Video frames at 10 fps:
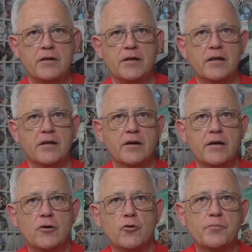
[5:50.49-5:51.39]
It kind
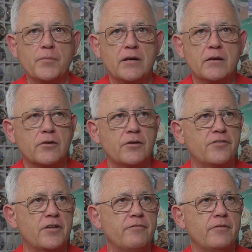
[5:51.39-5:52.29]
of helps me look at
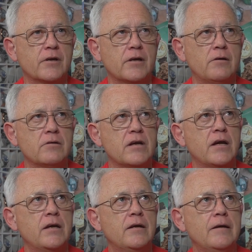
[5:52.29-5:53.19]
stuff and I go, okay,